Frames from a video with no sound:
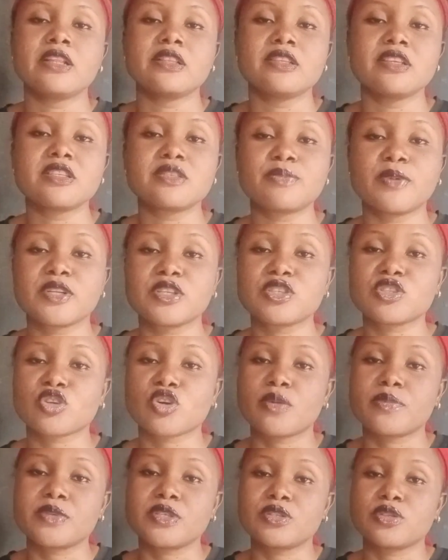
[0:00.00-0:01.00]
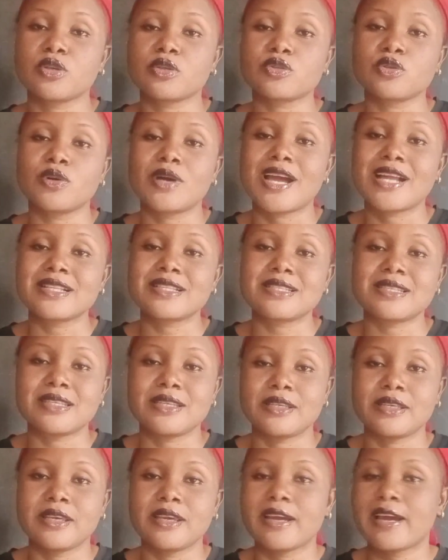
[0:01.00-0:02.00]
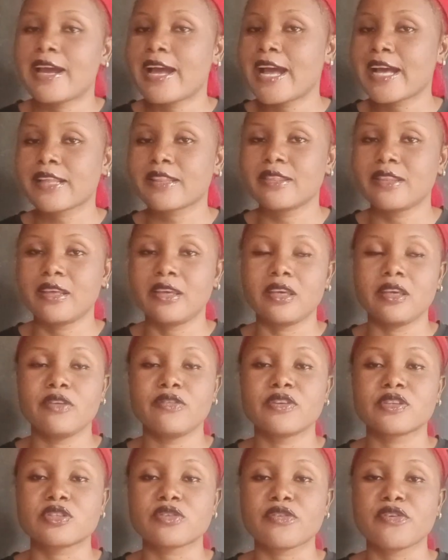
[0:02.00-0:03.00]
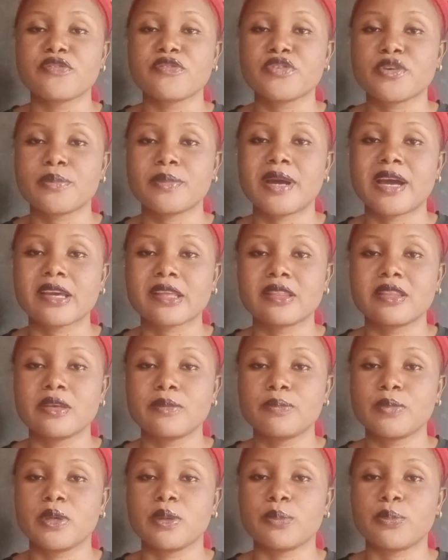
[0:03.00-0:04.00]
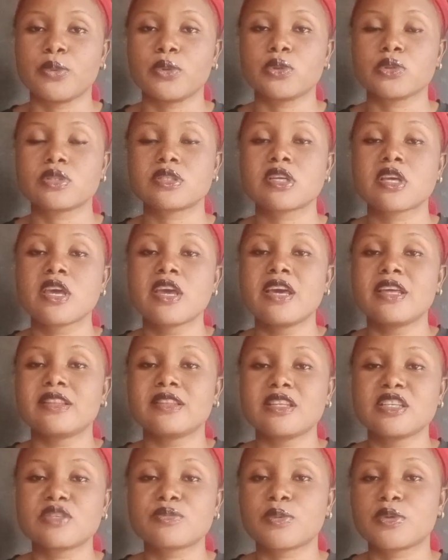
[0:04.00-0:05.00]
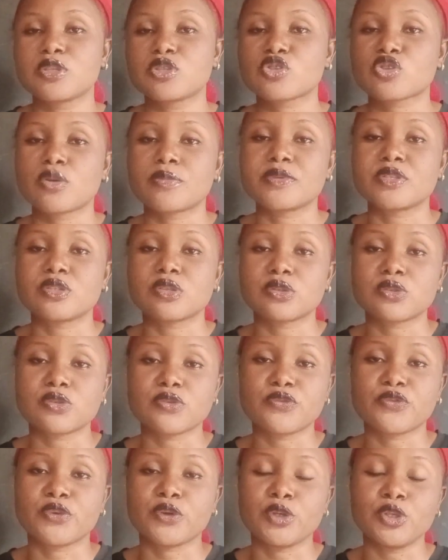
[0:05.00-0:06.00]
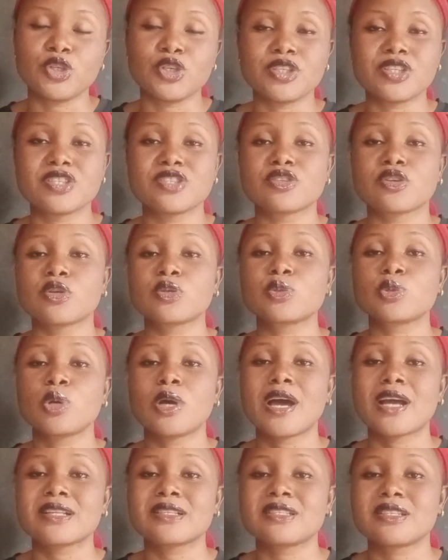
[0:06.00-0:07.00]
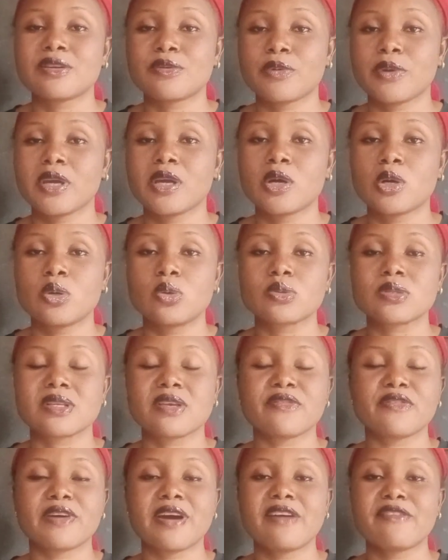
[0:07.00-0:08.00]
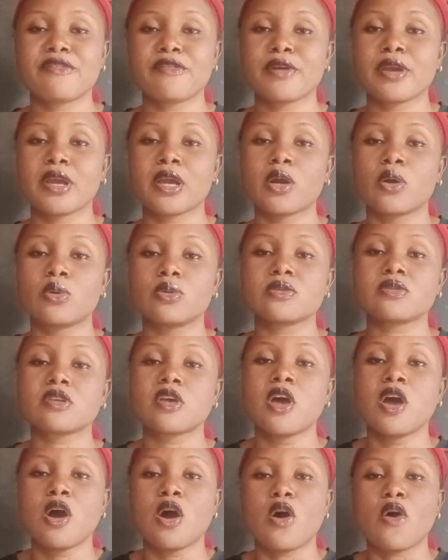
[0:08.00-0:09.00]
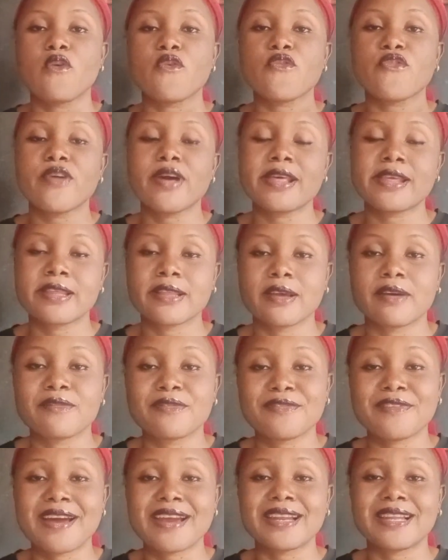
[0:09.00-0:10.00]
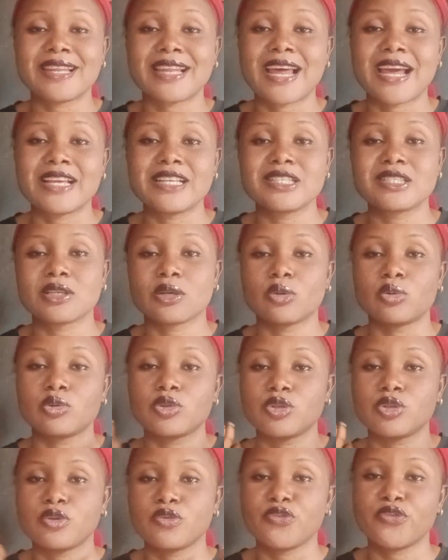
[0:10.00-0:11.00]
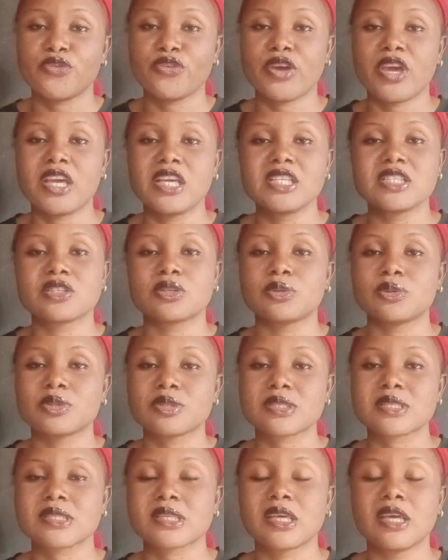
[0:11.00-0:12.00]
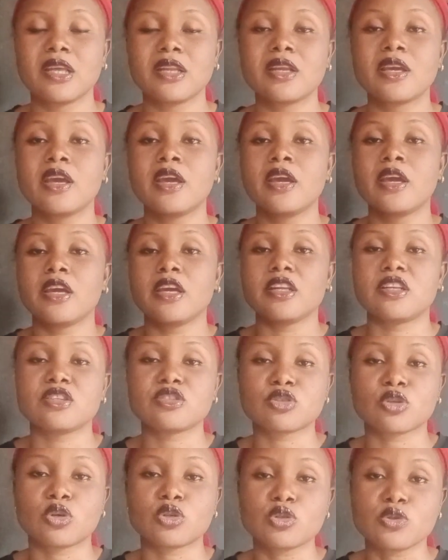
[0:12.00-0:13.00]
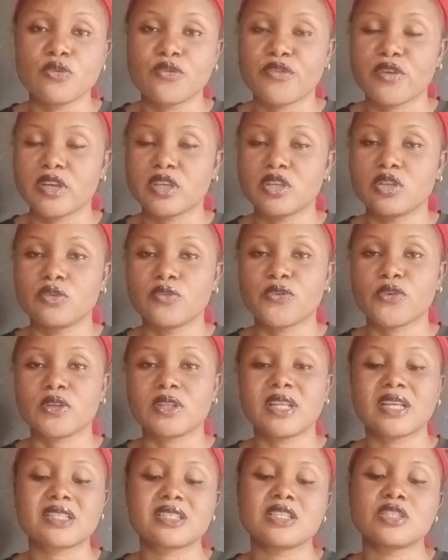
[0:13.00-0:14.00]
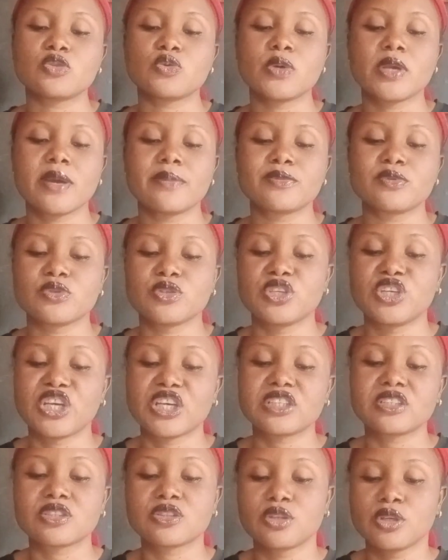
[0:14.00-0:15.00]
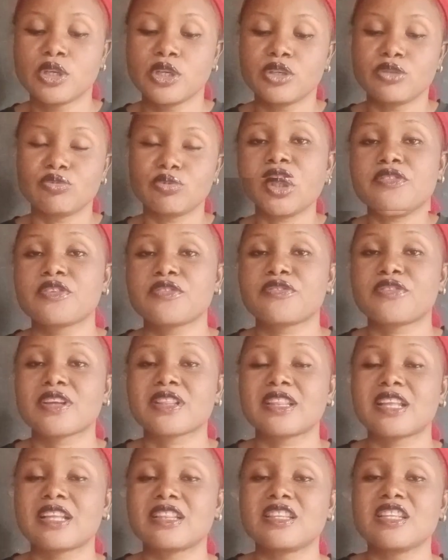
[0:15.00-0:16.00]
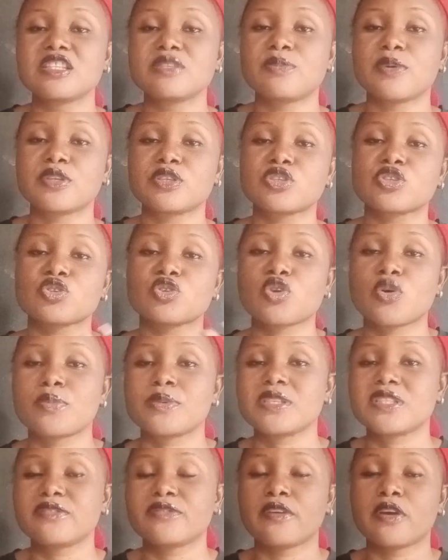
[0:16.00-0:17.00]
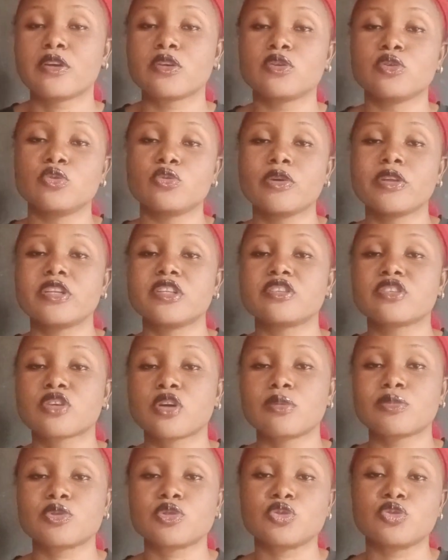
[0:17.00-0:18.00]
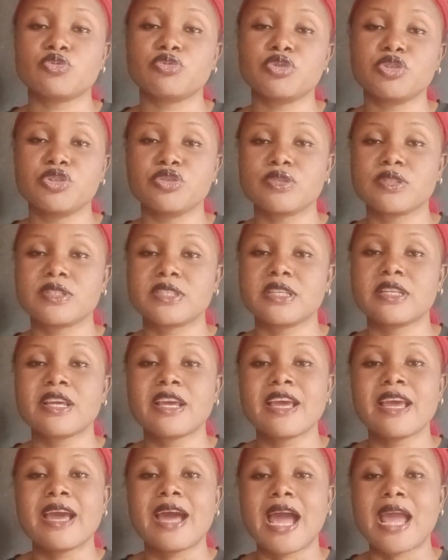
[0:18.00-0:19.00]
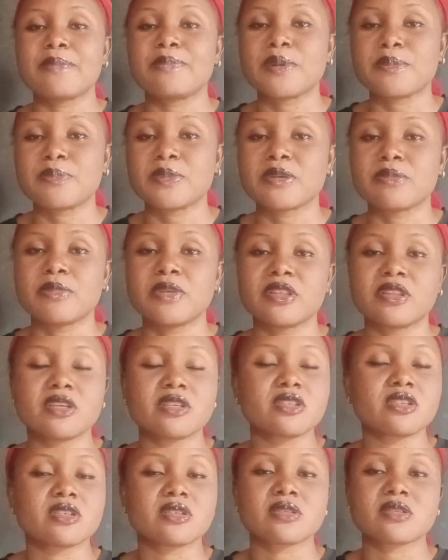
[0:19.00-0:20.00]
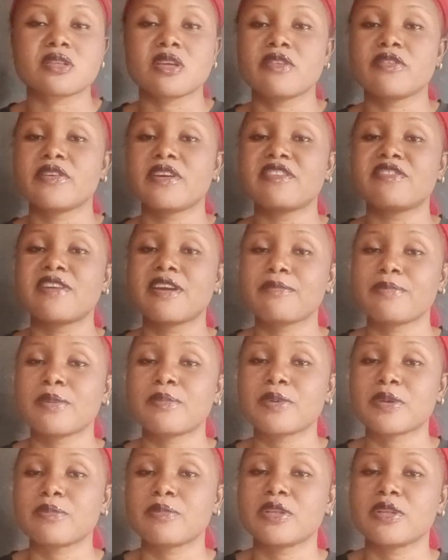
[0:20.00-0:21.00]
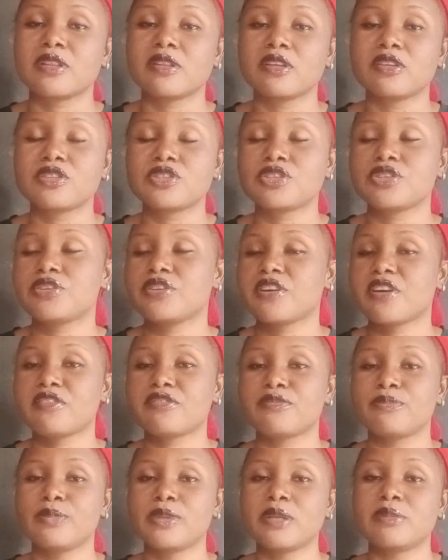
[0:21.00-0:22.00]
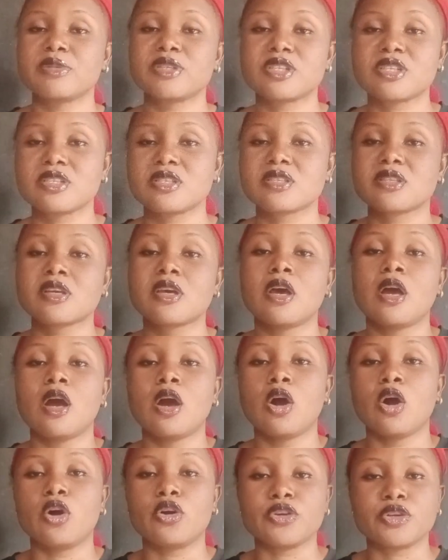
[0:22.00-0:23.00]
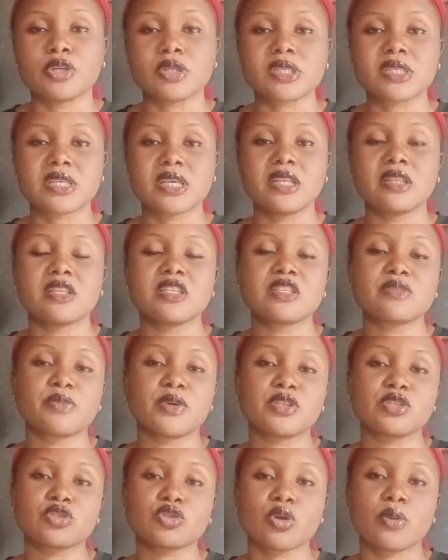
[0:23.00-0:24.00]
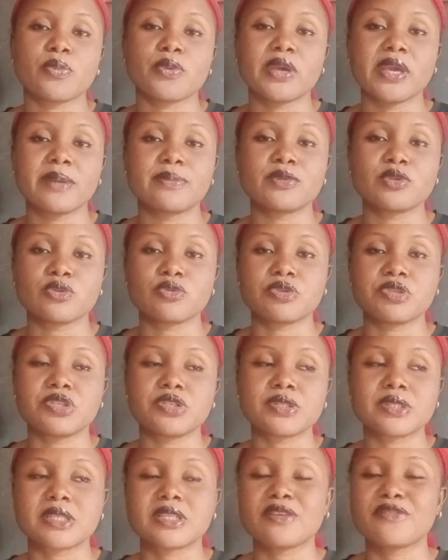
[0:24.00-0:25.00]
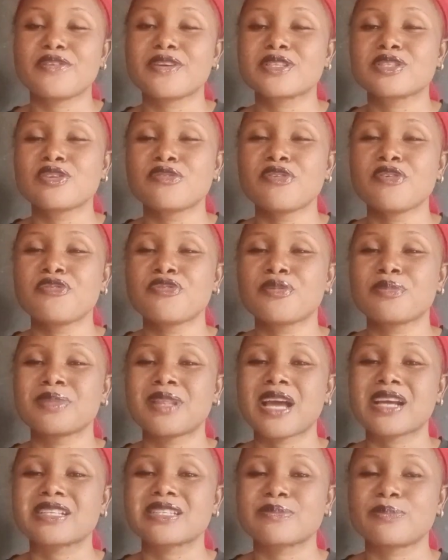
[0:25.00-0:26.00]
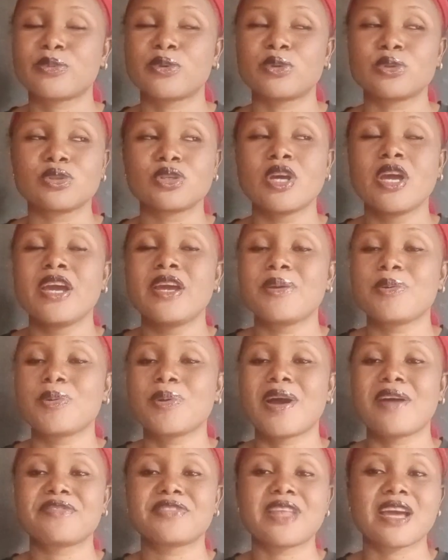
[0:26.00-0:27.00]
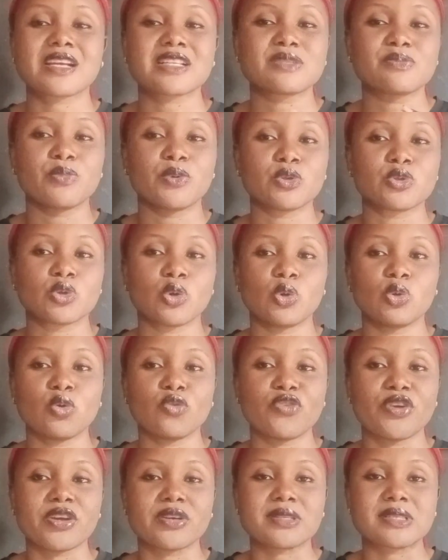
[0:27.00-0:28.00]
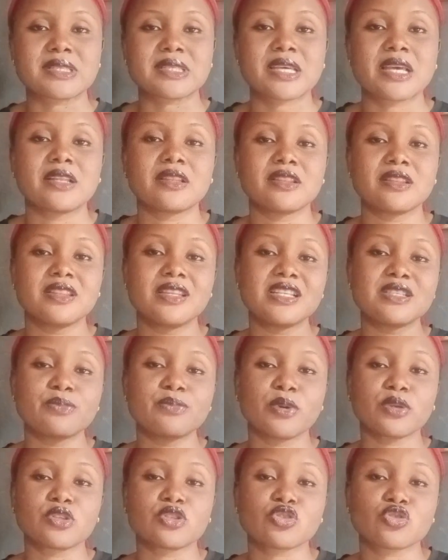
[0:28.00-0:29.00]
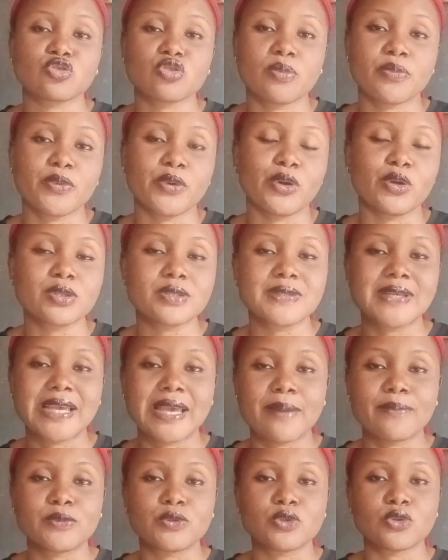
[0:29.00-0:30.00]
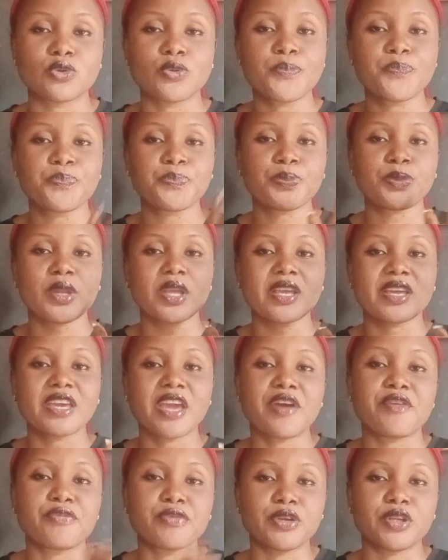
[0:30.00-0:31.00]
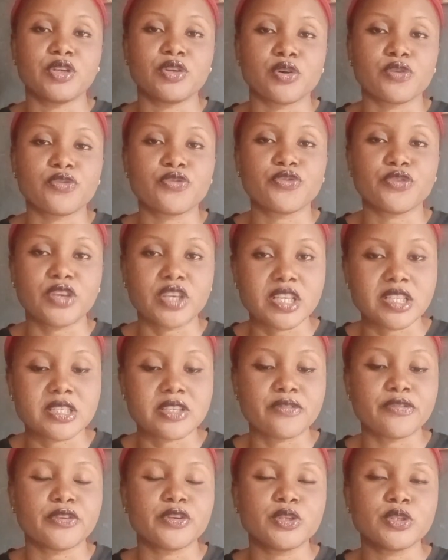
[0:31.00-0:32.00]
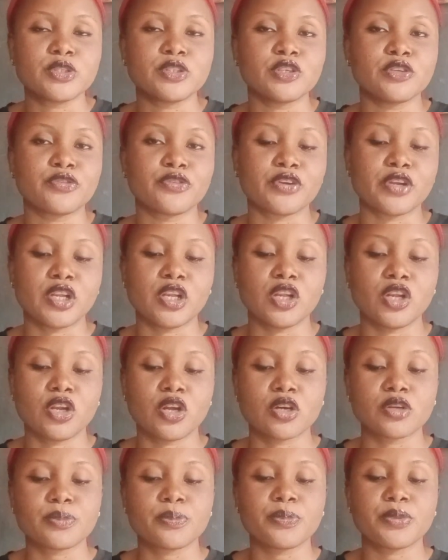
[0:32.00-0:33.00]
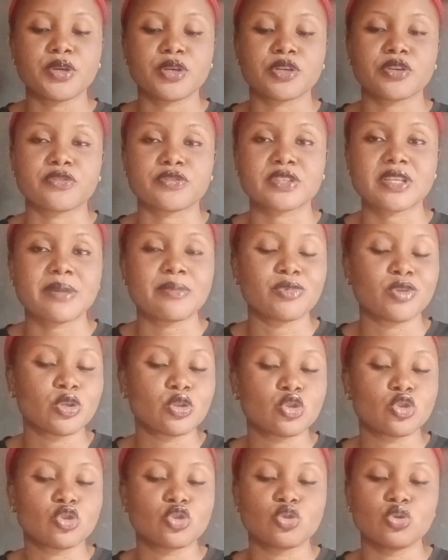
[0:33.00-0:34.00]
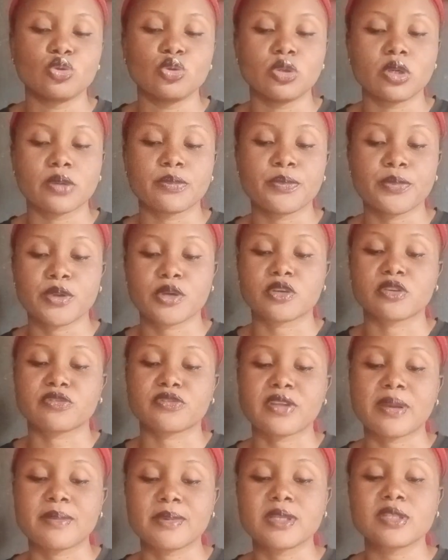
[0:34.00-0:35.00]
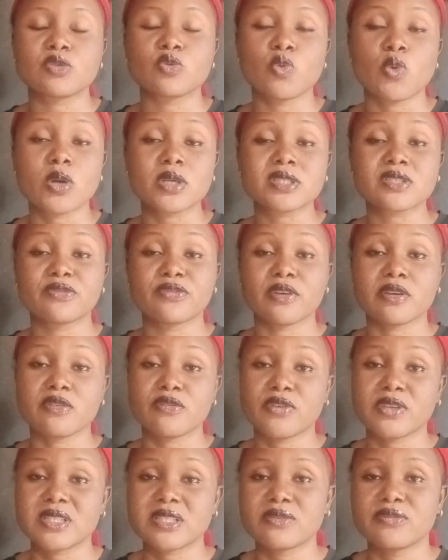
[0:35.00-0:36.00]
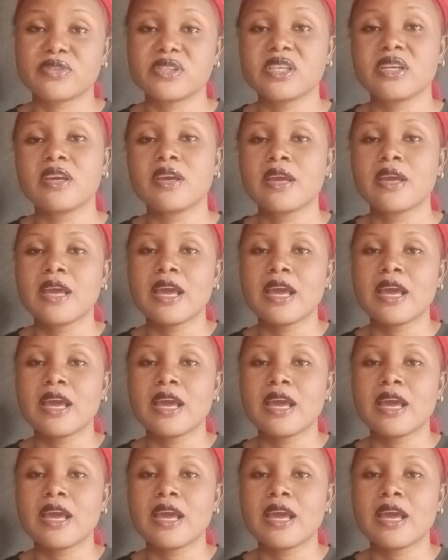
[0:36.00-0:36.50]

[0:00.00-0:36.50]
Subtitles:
This body scrub is also anti-acne. If you're suffering from acne, pimples, this body scrub is also for you. It is also anti-wrinkles. If you have wrinkles or fine lines on your face, on your skin, it is also very good for that. It will help to get you. I also love the fact that this body scrub is very good when it comes to reducing hyperpigmentations. If you have hyperpigmentation, you have blemishes on your skin, this body scrub will help to reduce it. If you're suffering from dark spot, you have dark spots all over your skin, this body scrub will also help to get rid of it if you use it for a long period of time, not too long period of time. It works very effectively